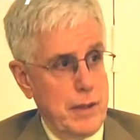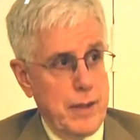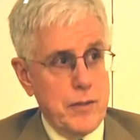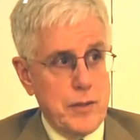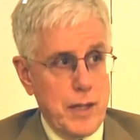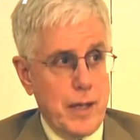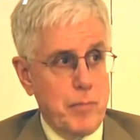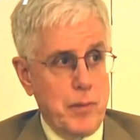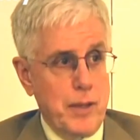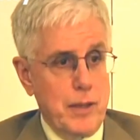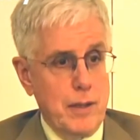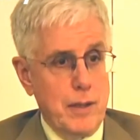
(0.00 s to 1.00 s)
has not
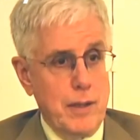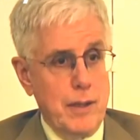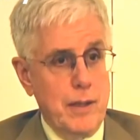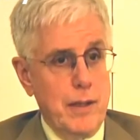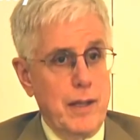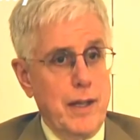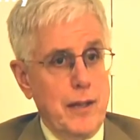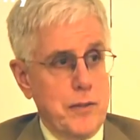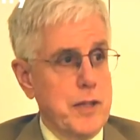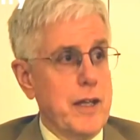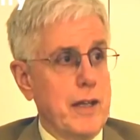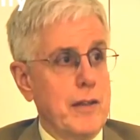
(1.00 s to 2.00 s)
been,
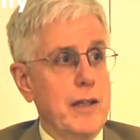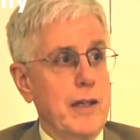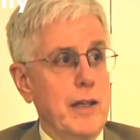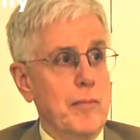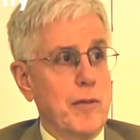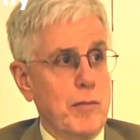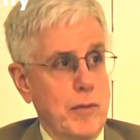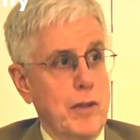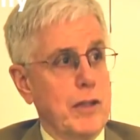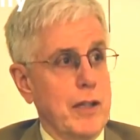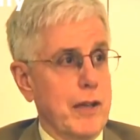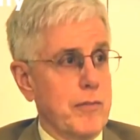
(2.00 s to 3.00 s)
as they claim,
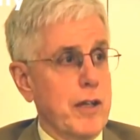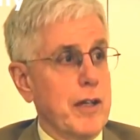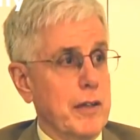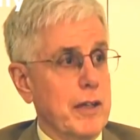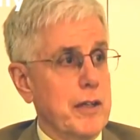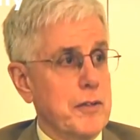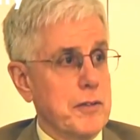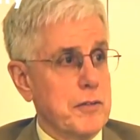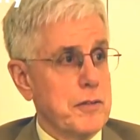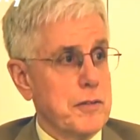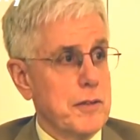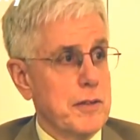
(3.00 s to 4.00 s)
a lot of
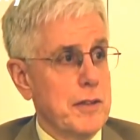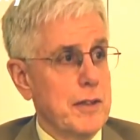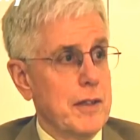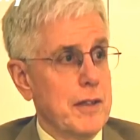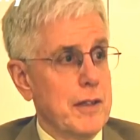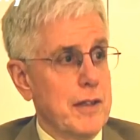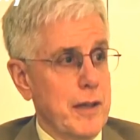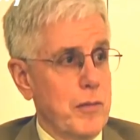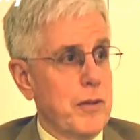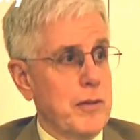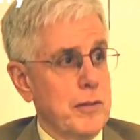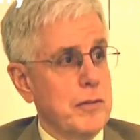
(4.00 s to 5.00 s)
regulations that
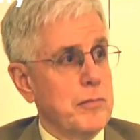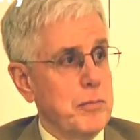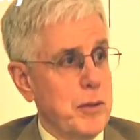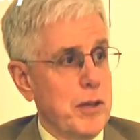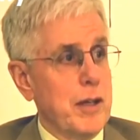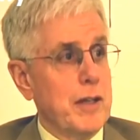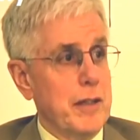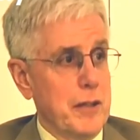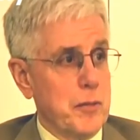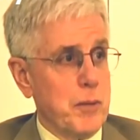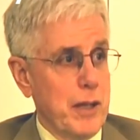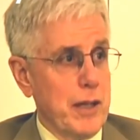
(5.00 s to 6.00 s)
were put on
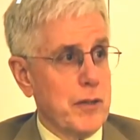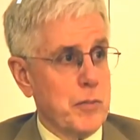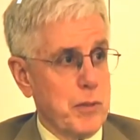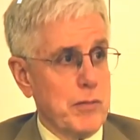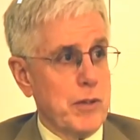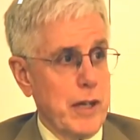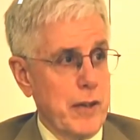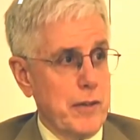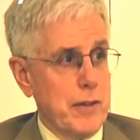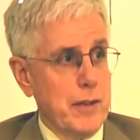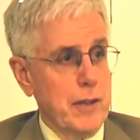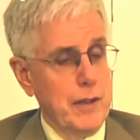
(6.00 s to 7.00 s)
these banks, but
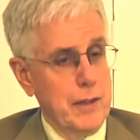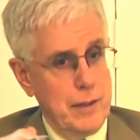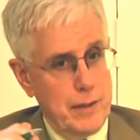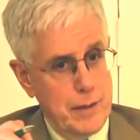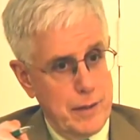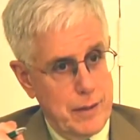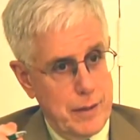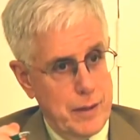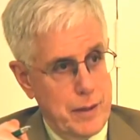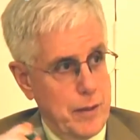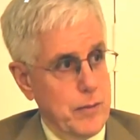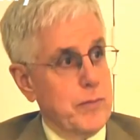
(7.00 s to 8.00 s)
rather
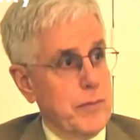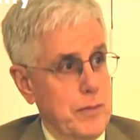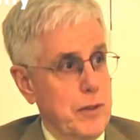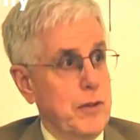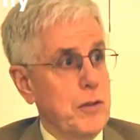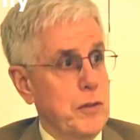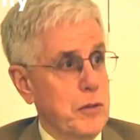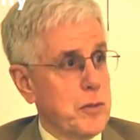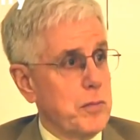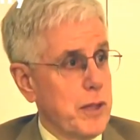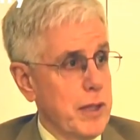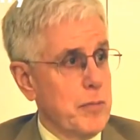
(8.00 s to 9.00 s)
the huge
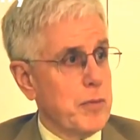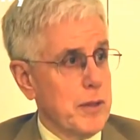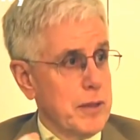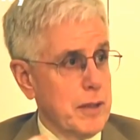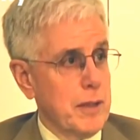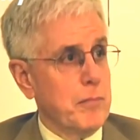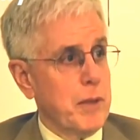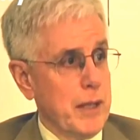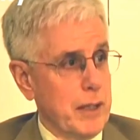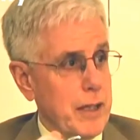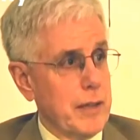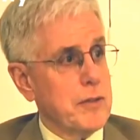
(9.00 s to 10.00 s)
money printing
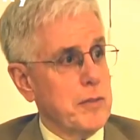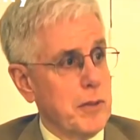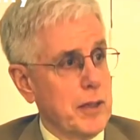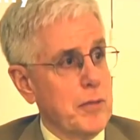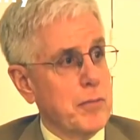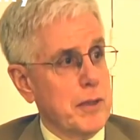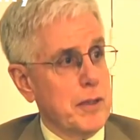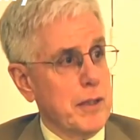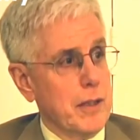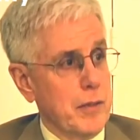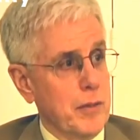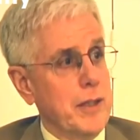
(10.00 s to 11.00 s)
bailouts and money
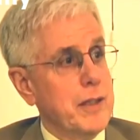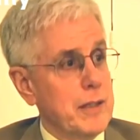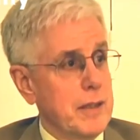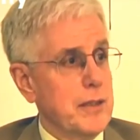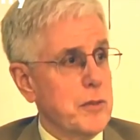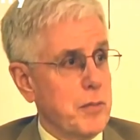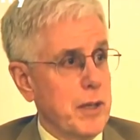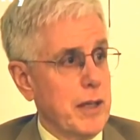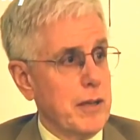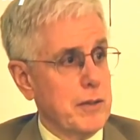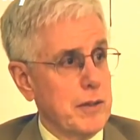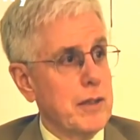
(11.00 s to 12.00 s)
printing that went into these
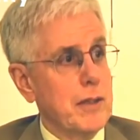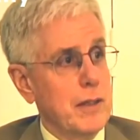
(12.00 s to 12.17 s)
banks